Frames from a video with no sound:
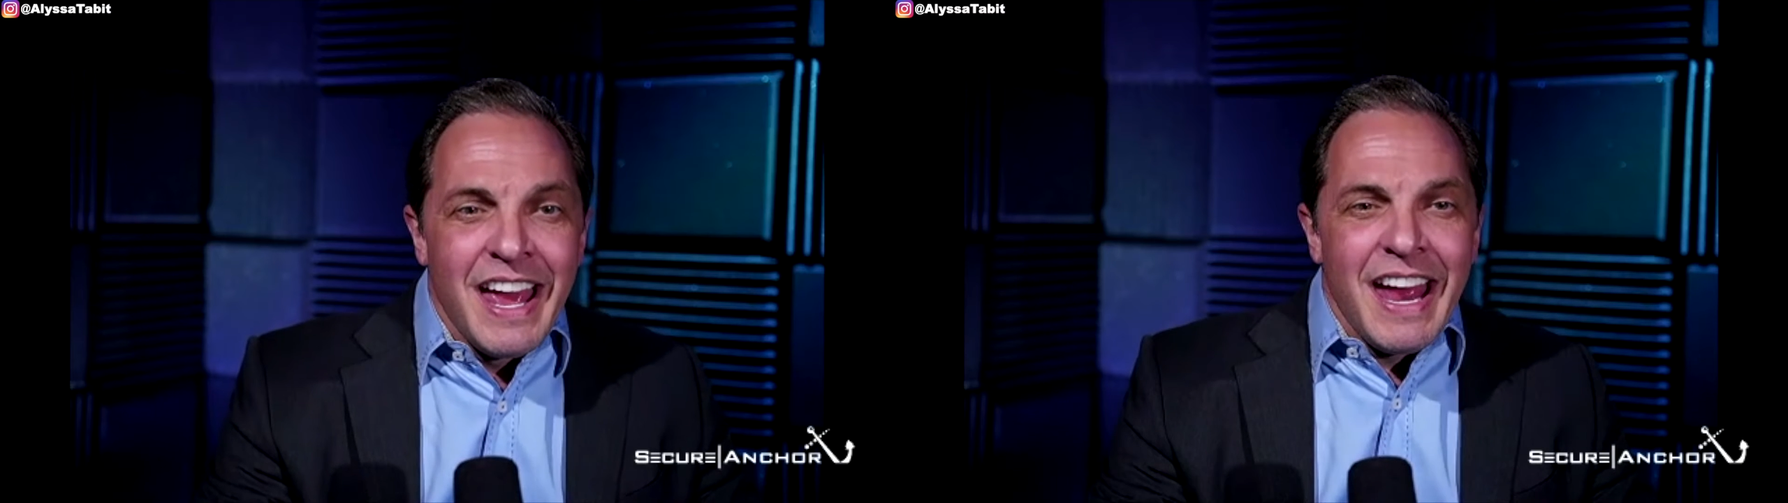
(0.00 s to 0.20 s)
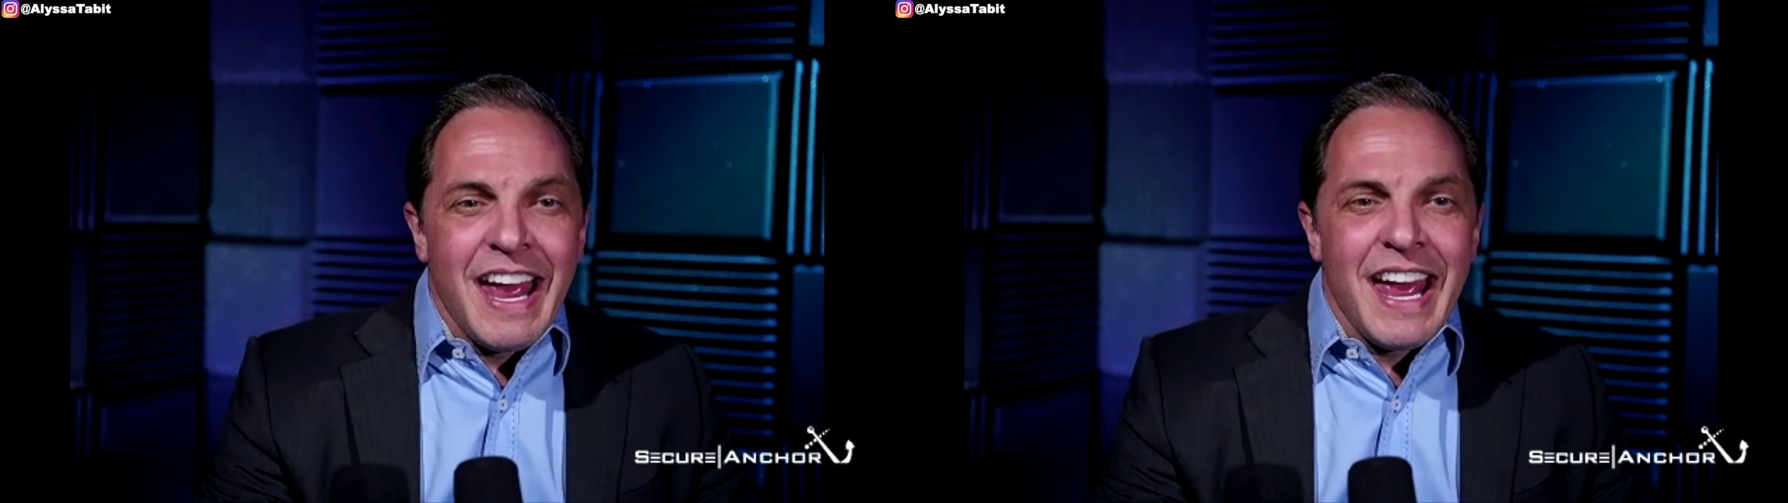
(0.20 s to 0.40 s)

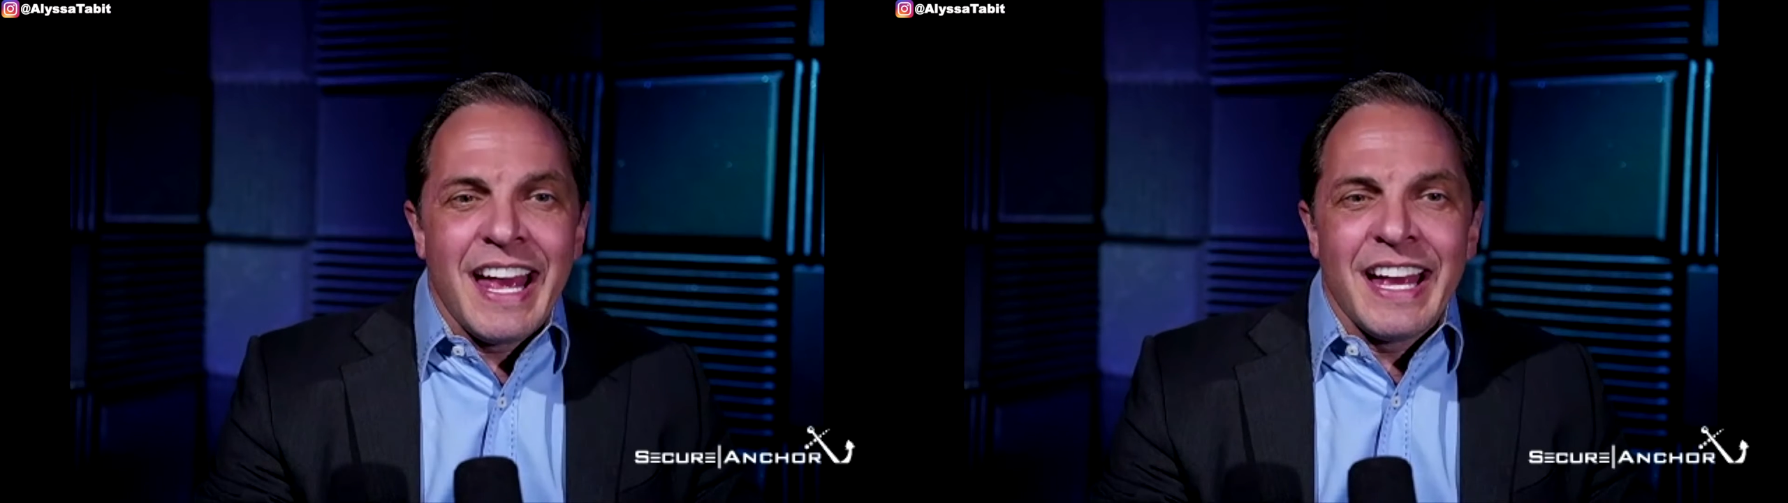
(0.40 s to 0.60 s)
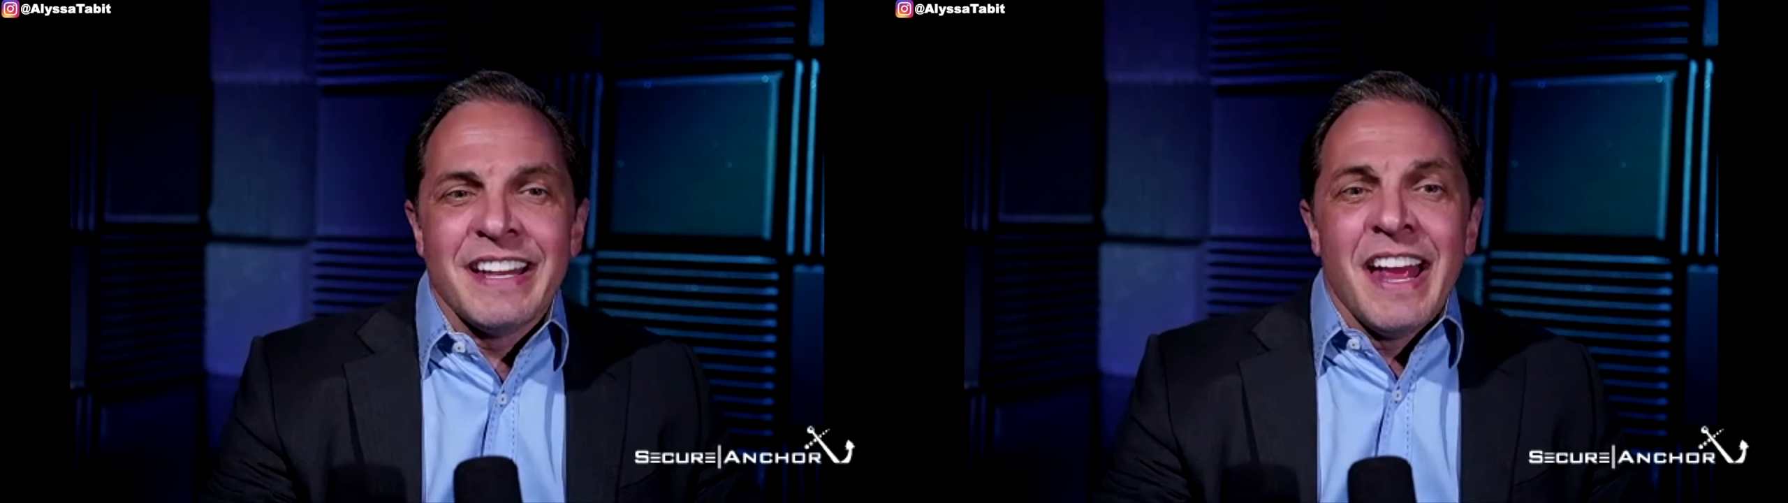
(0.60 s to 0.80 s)

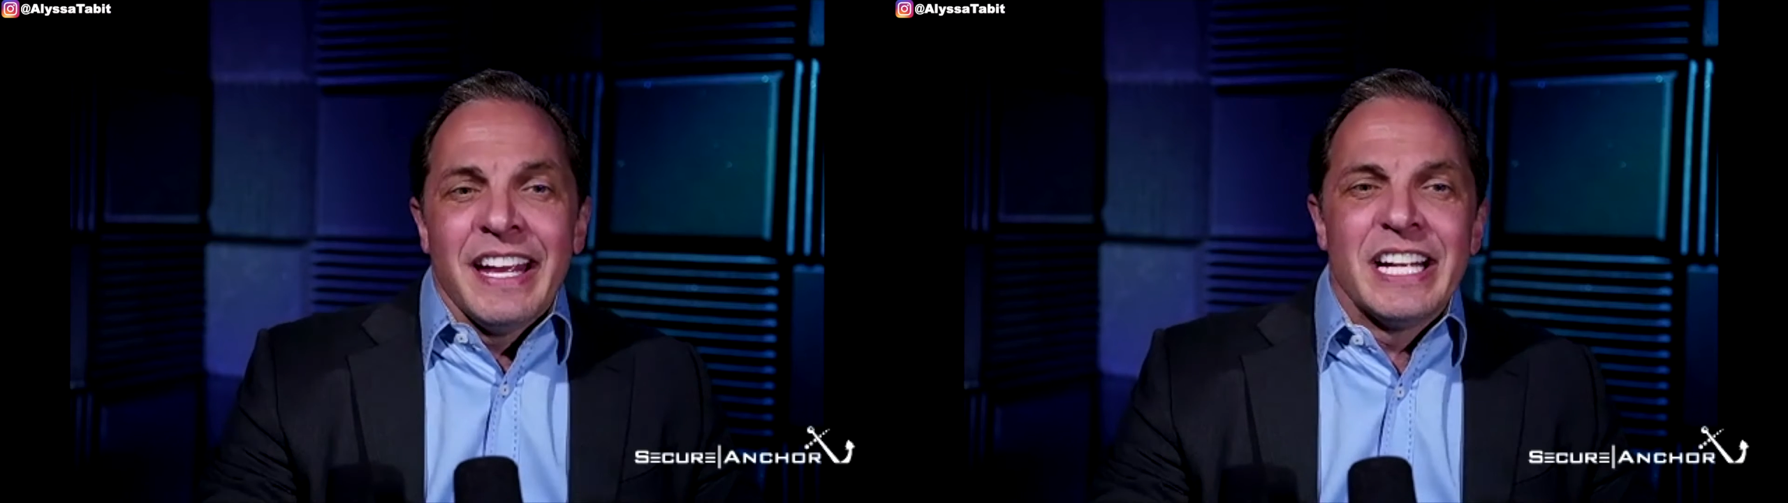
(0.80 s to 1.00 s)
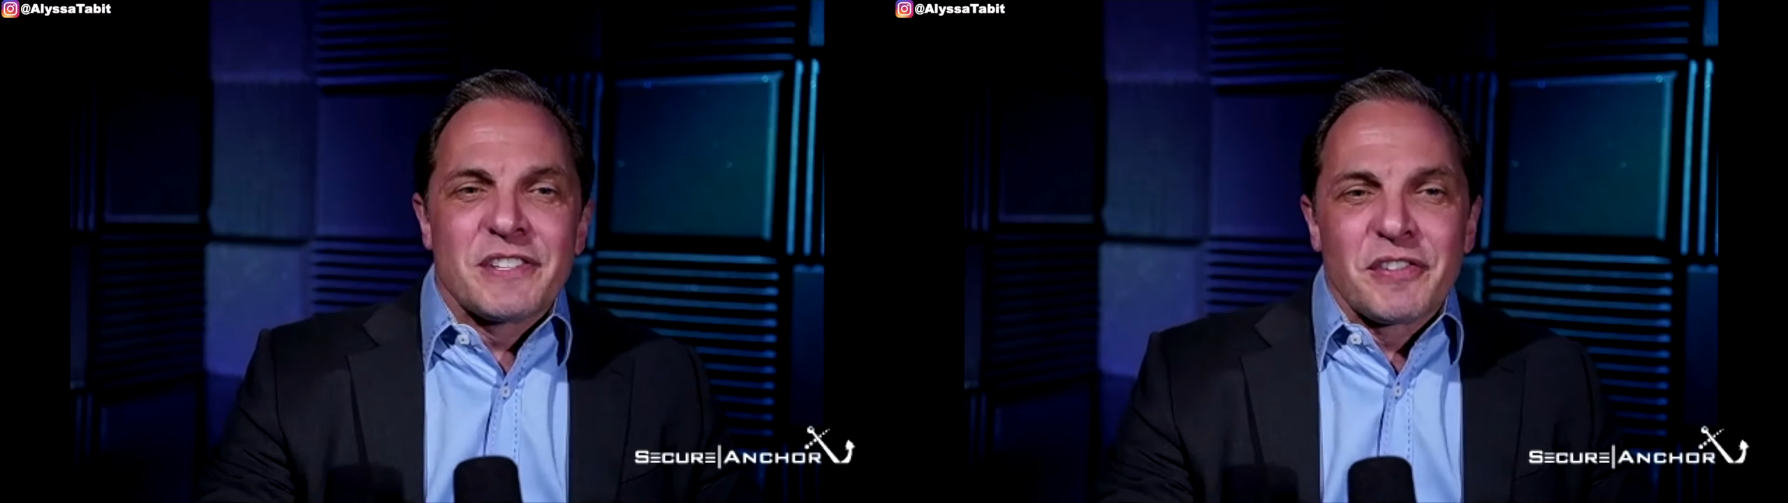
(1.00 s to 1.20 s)
And
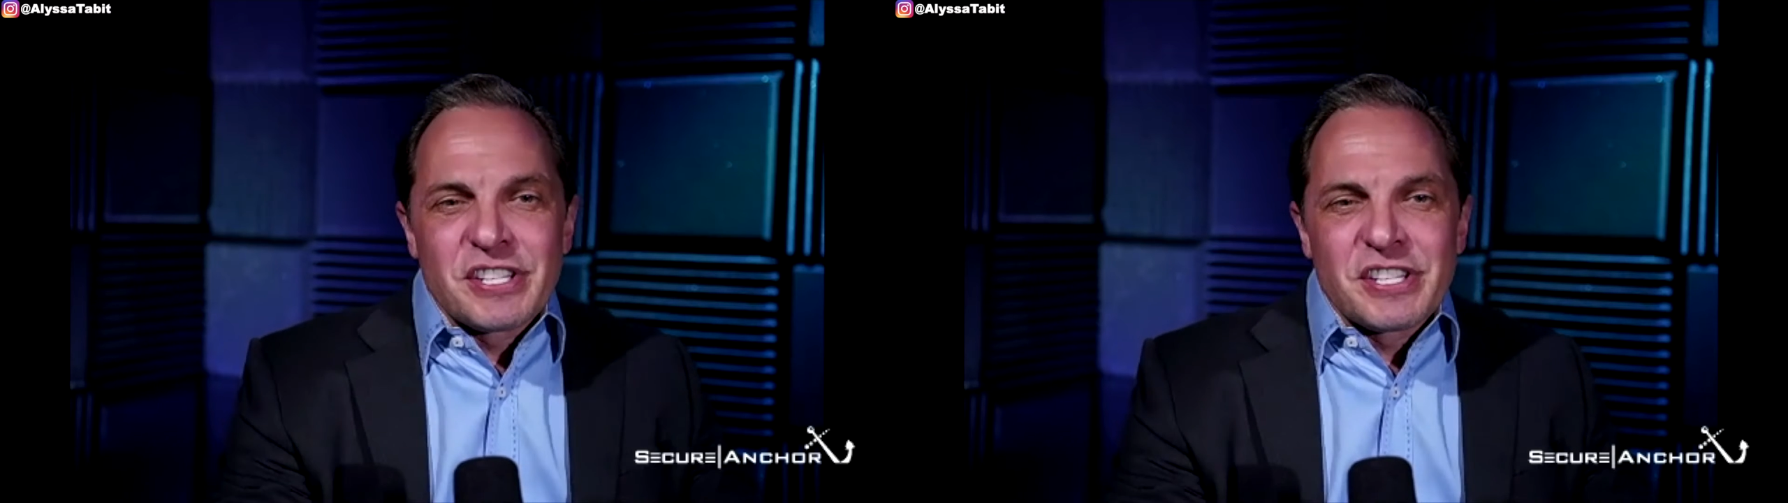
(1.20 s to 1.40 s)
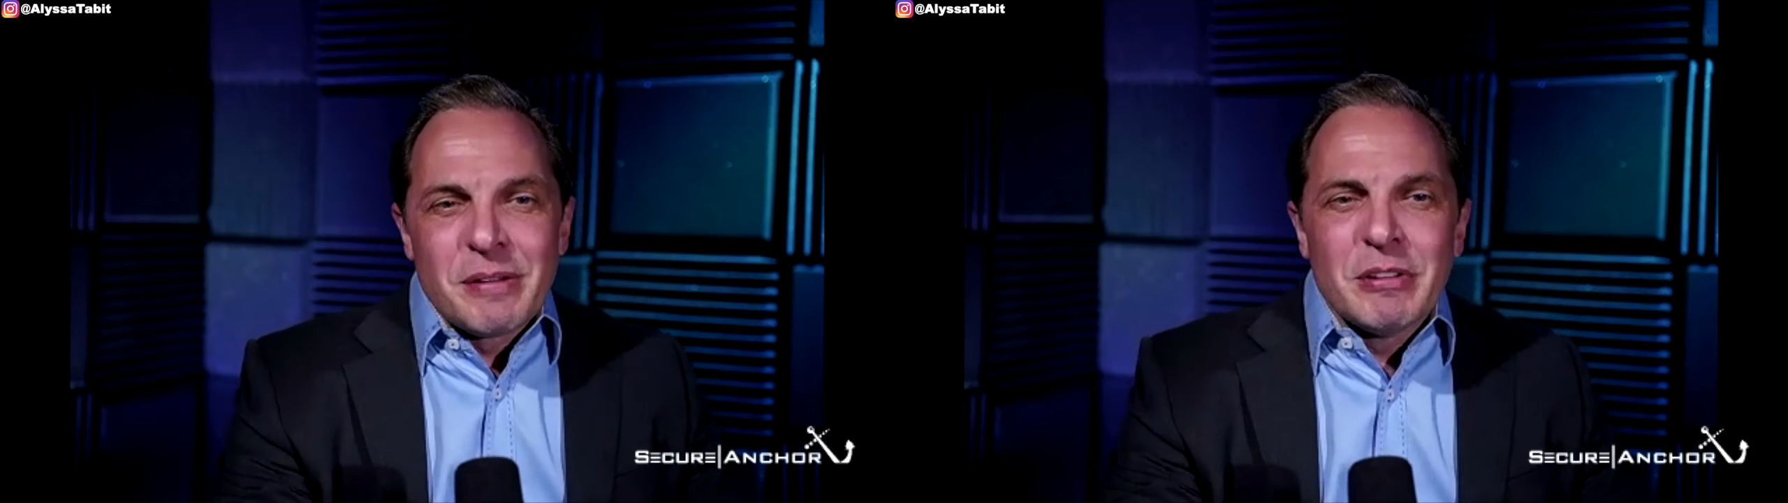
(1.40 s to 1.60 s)
it's for similar